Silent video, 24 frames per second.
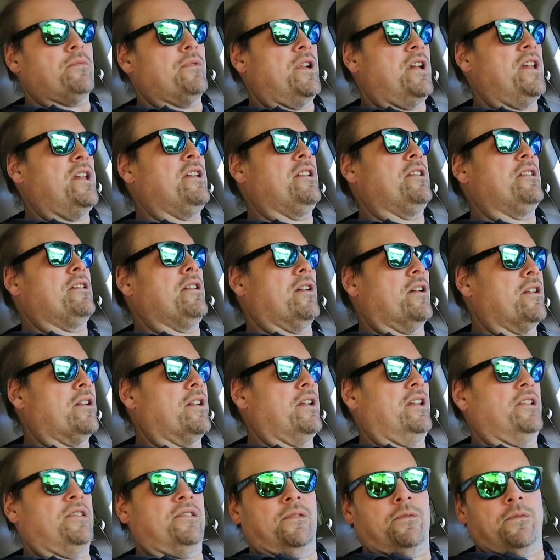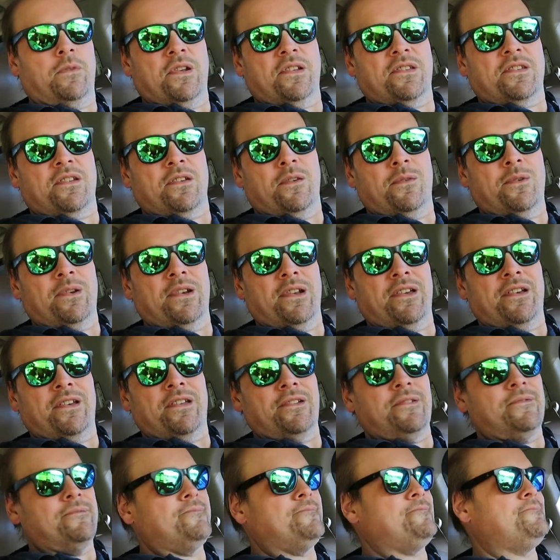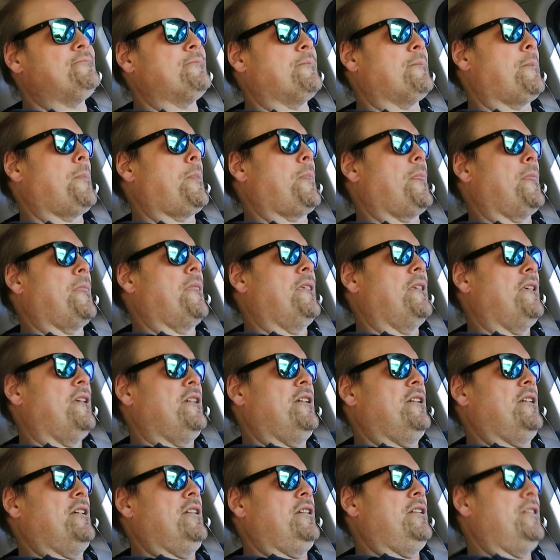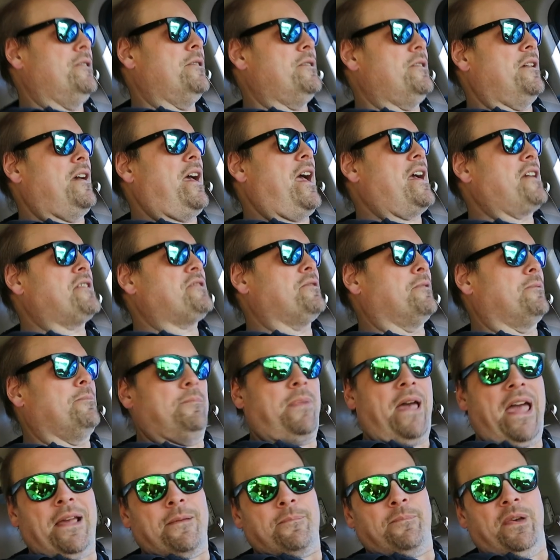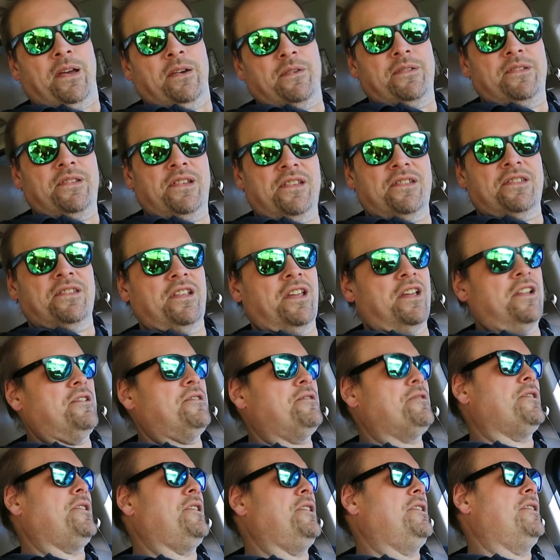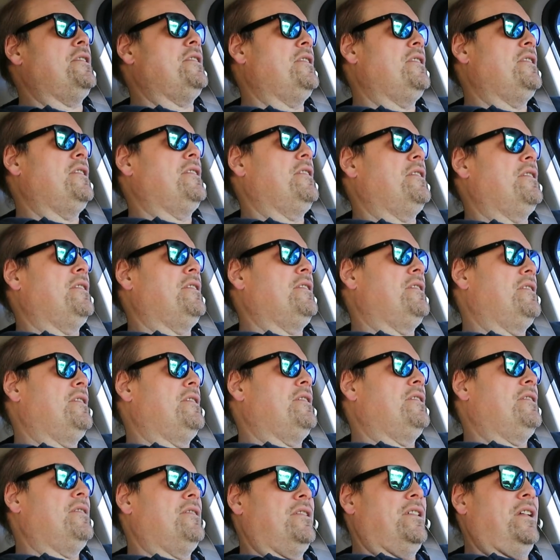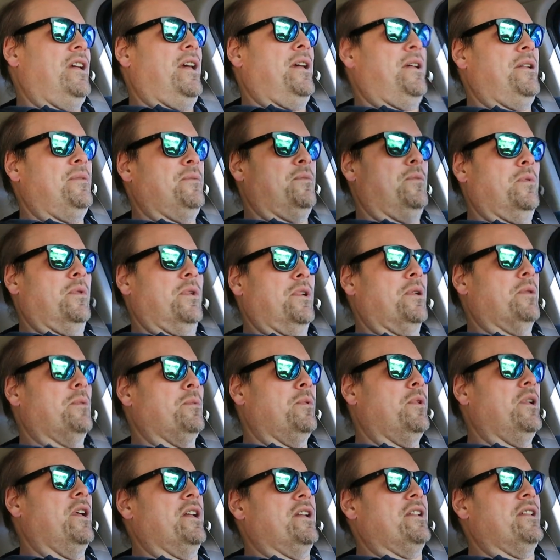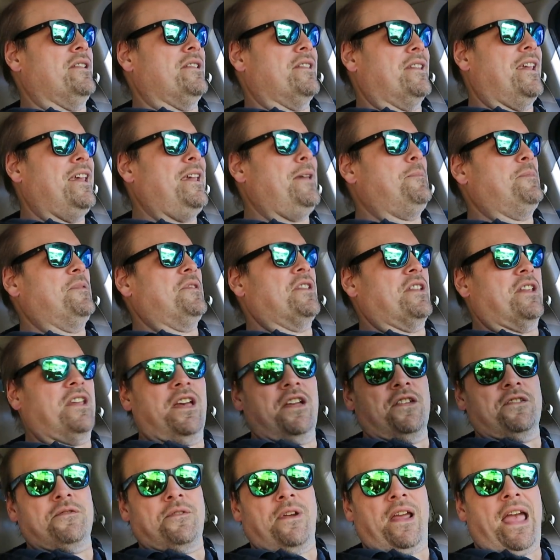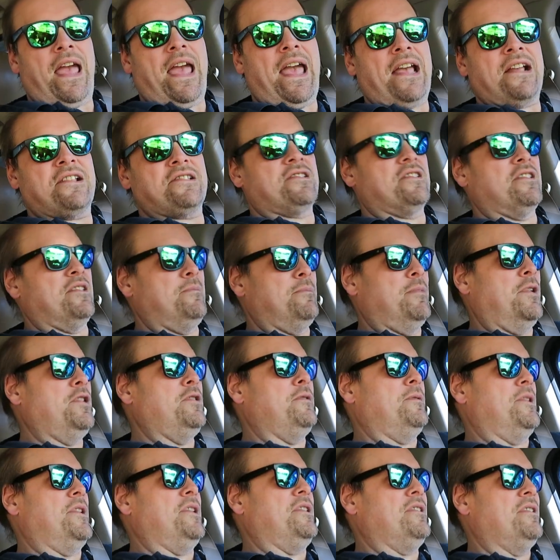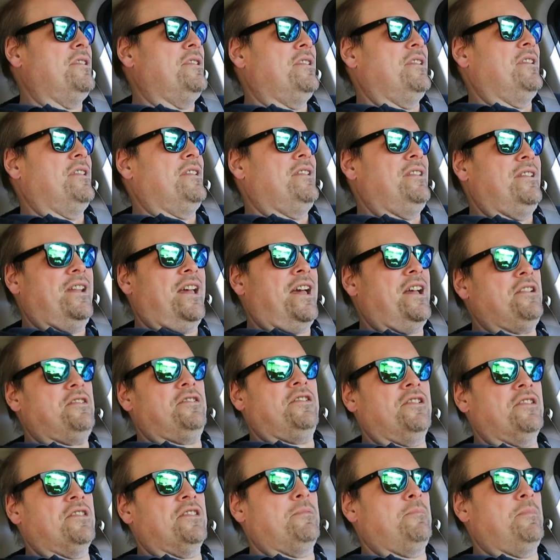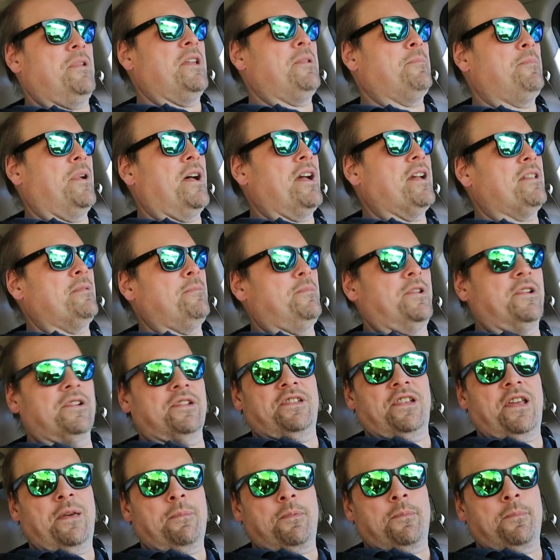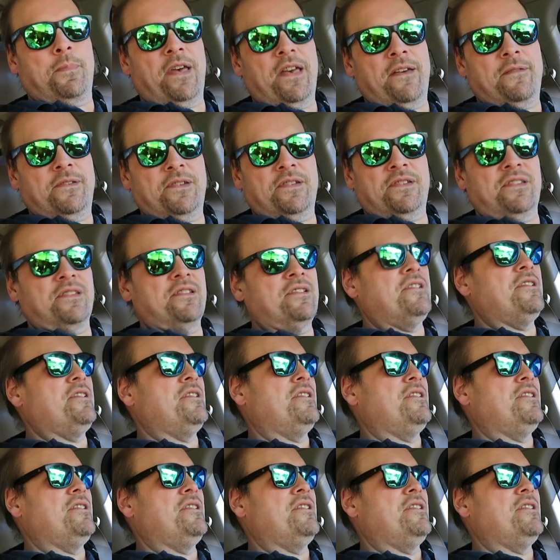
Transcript: regardless of what's going on. You're the actual backbone of this country. And we're what keeps the country actually moving. Not just the big pocketbooks up above us,